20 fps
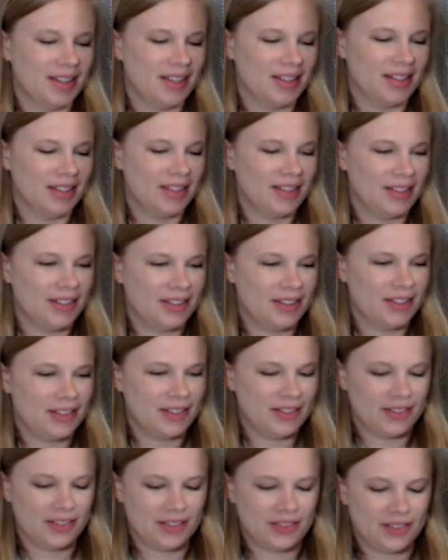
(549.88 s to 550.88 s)

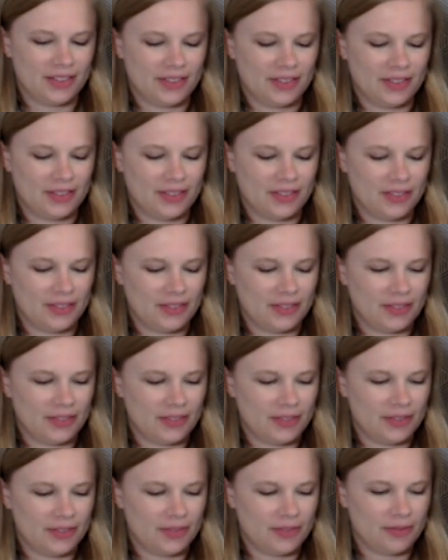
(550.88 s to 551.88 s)

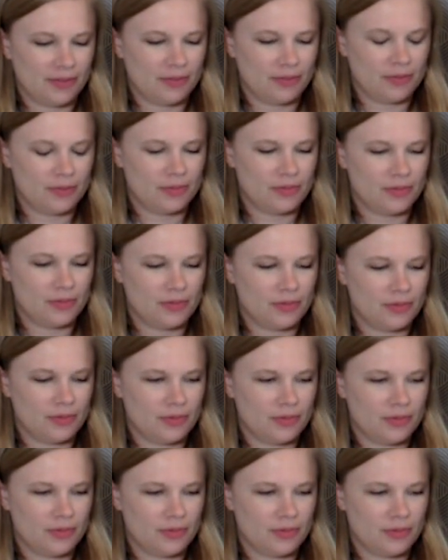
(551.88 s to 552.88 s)

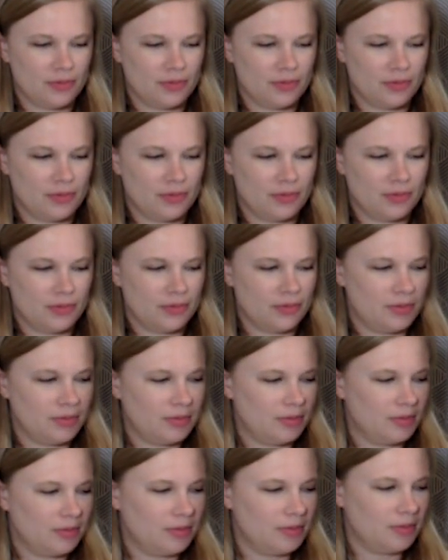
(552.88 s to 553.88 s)

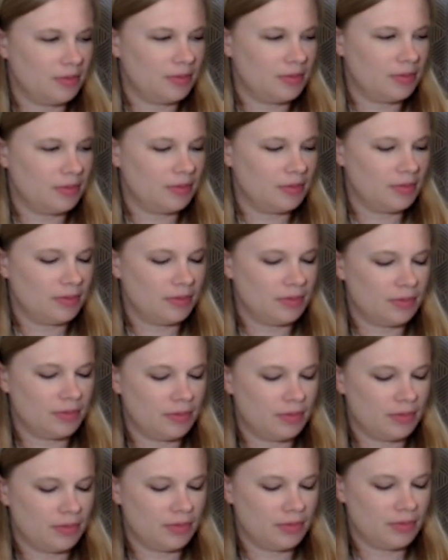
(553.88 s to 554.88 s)

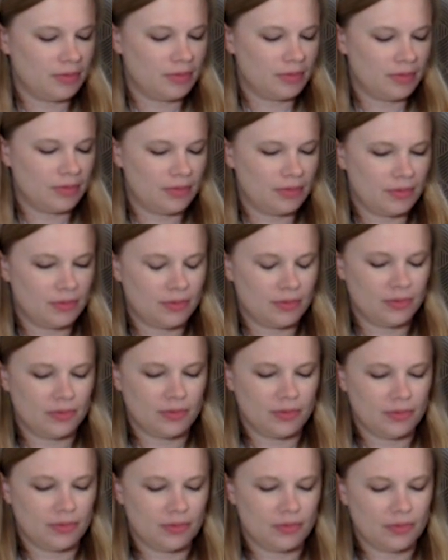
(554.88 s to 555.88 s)

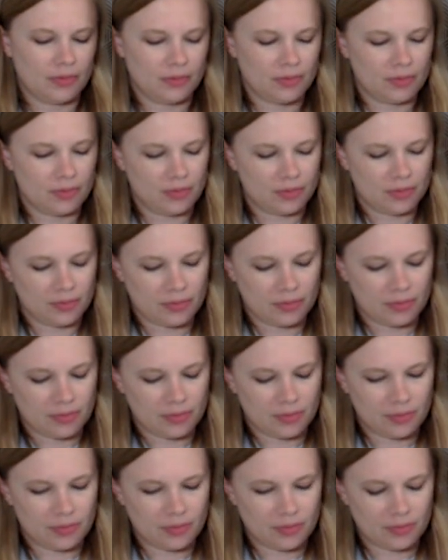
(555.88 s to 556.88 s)

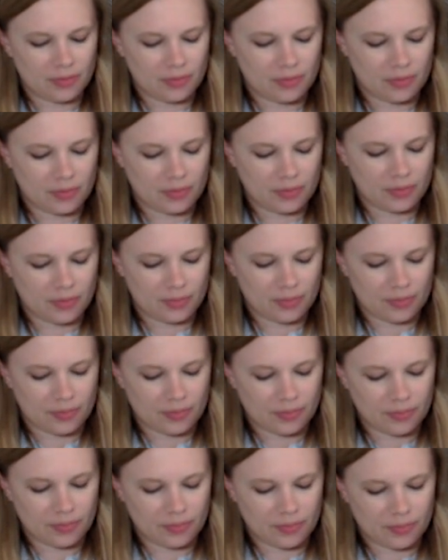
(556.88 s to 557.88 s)
(not speaking)